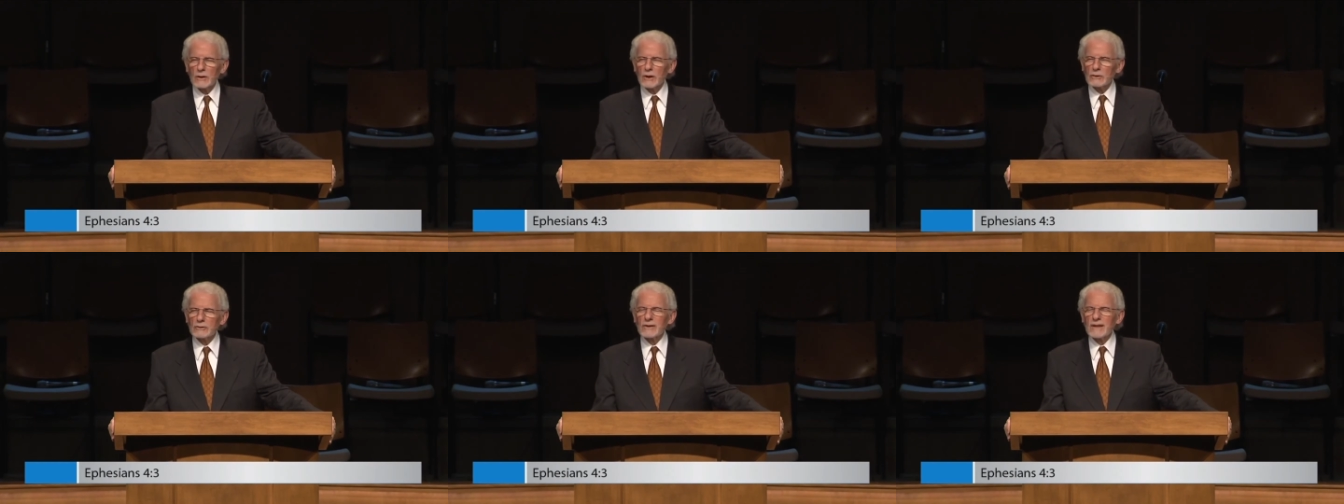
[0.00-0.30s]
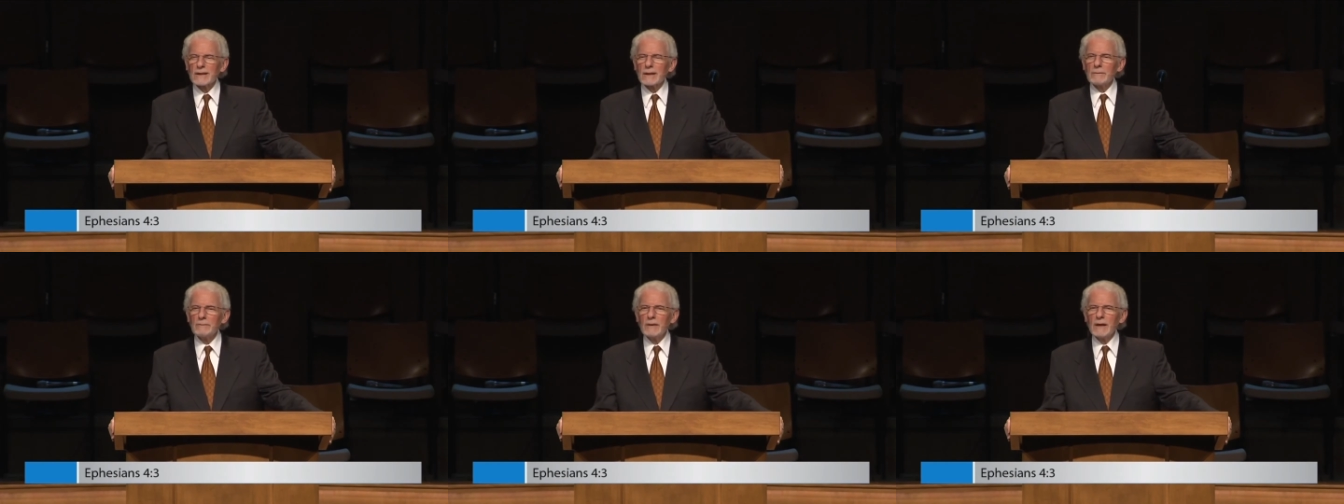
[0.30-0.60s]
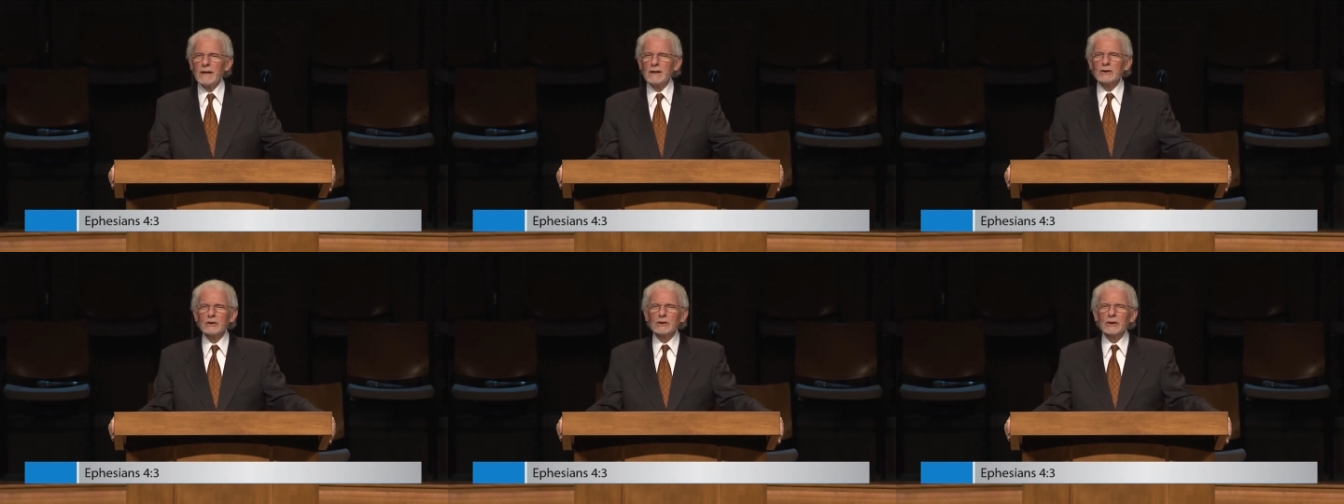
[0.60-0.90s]
there's a
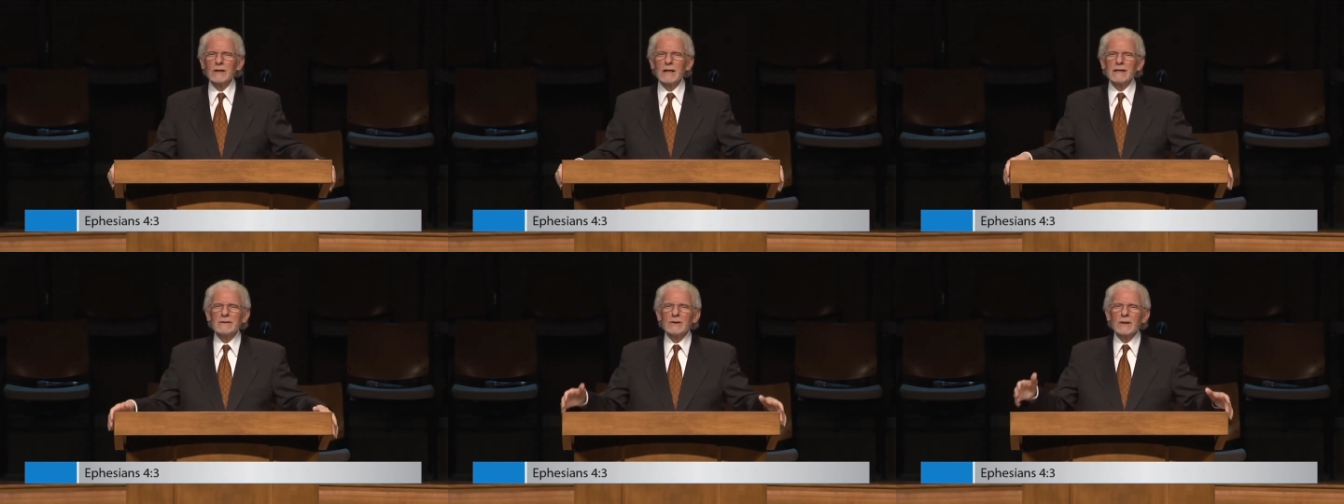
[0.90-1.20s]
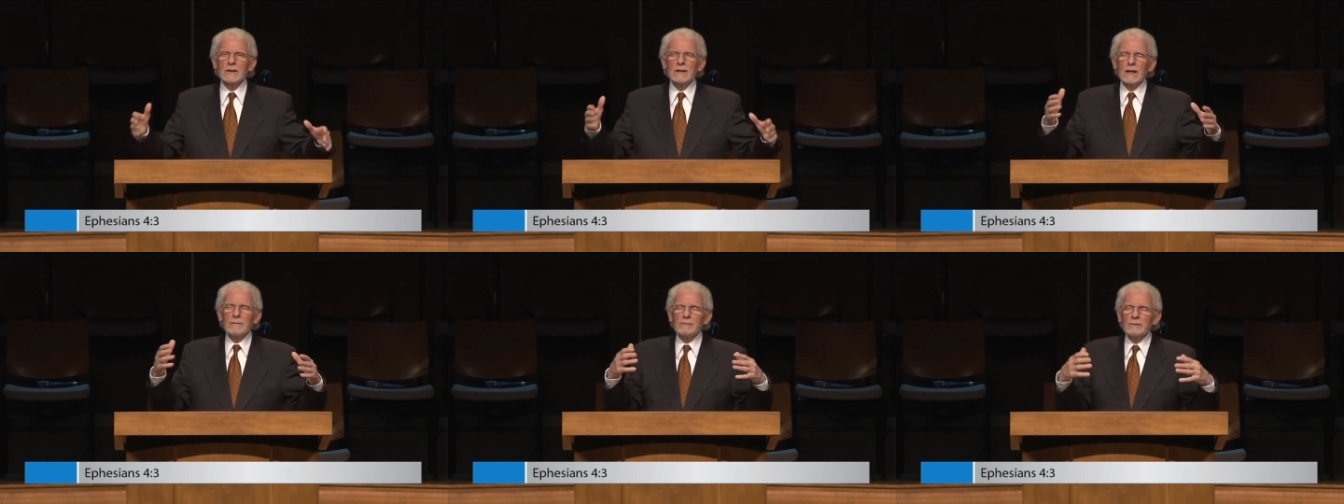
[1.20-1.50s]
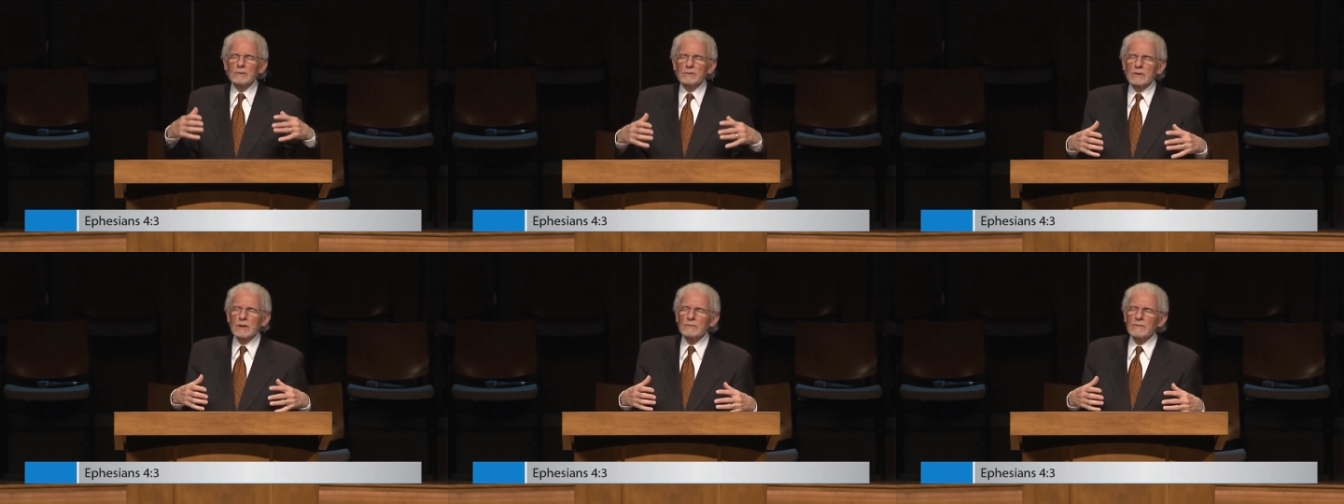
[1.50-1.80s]
division in the
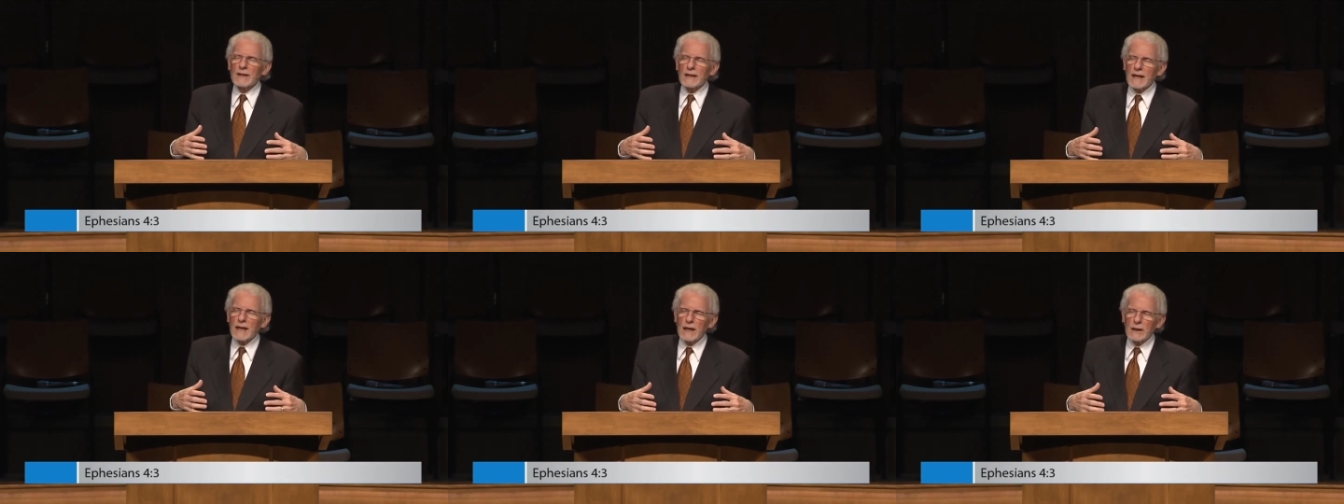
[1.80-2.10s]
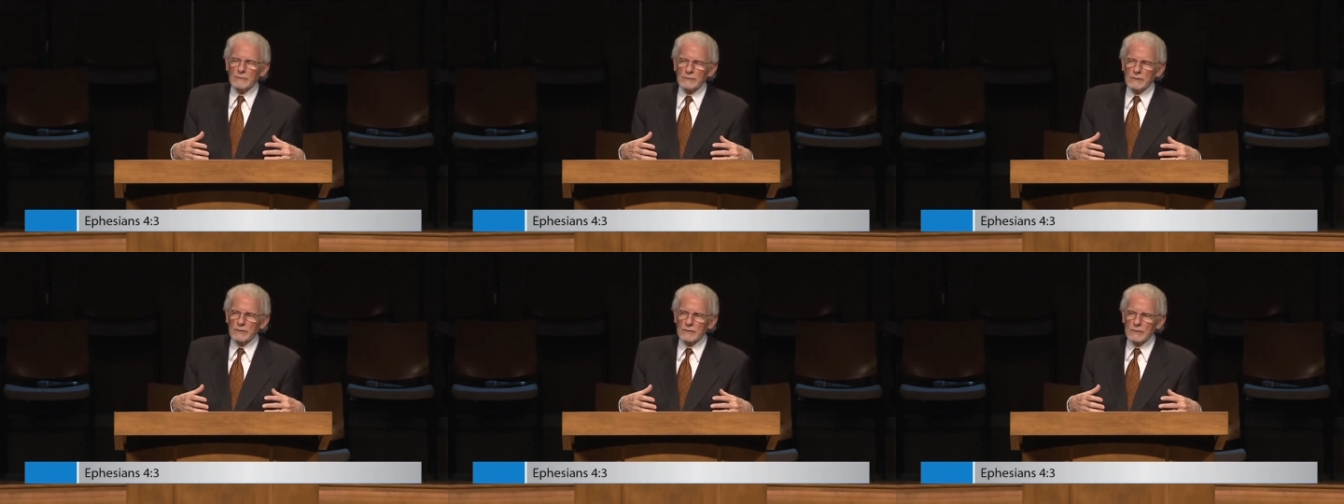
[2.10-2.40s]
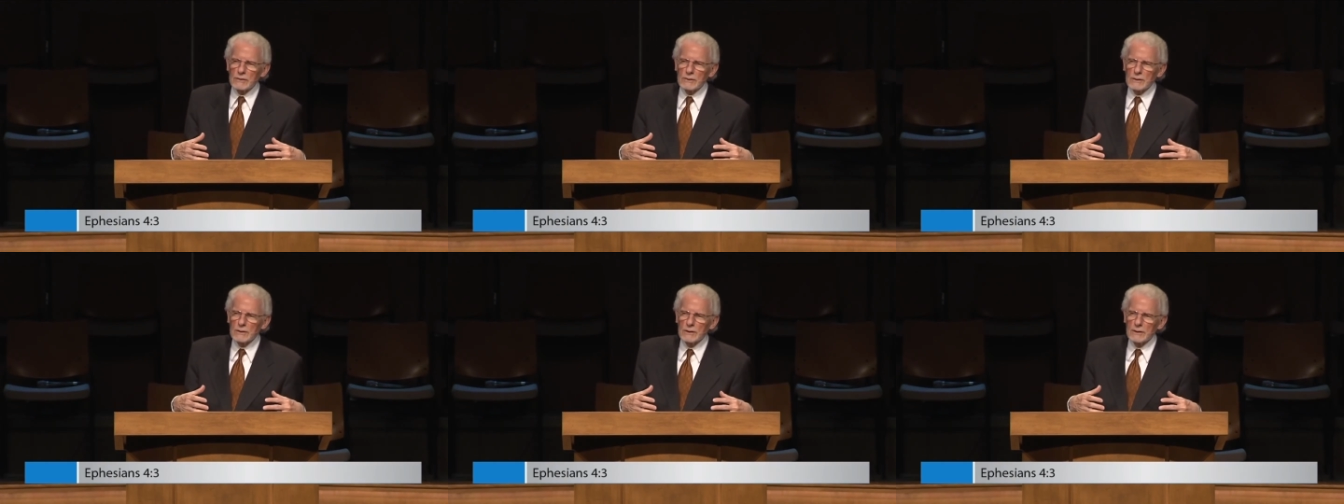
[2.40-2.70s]
difference of the
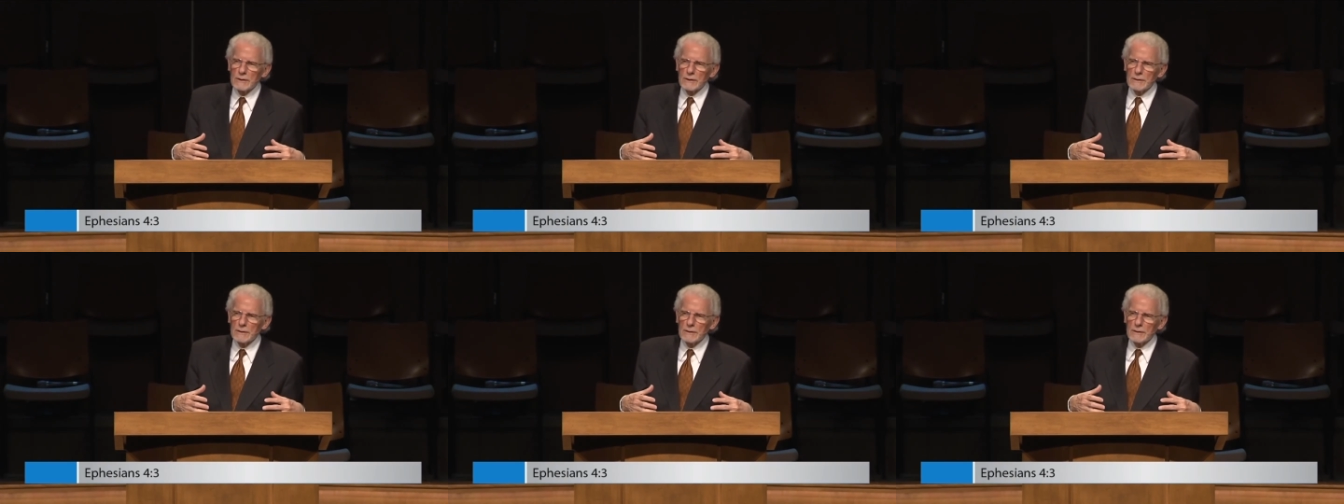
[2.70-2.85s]
gifts.